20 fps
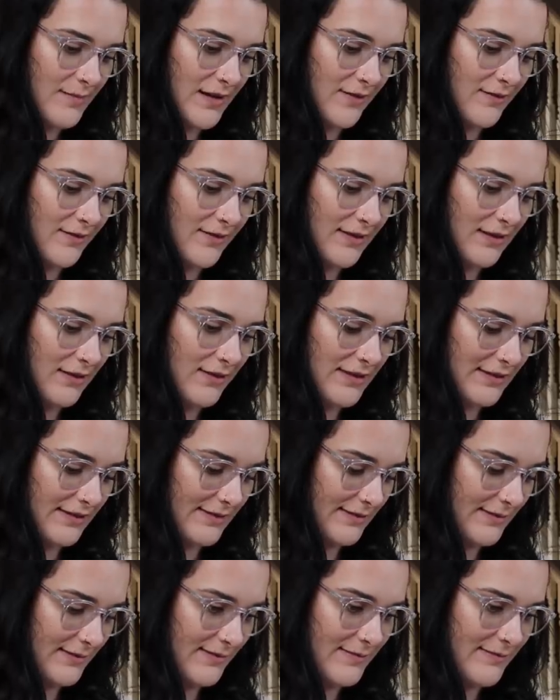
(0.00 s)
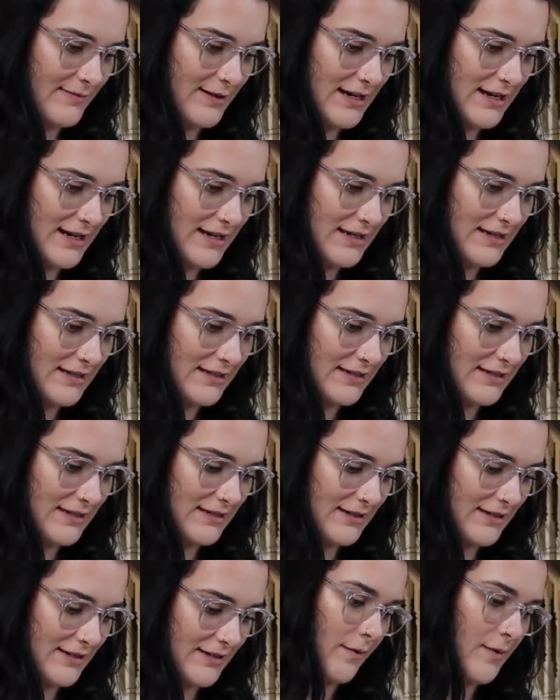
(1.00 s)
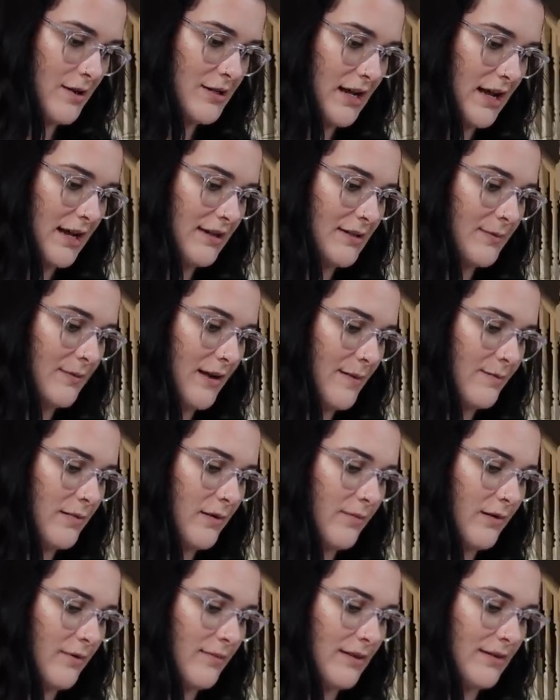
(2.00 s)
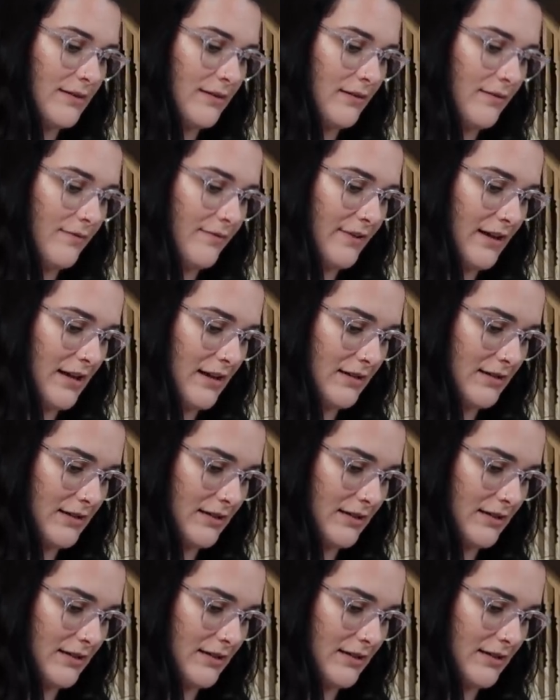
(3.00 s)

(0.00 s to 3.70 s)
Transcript: Post the other stories. I wish I had swipe up on my Soul and Fire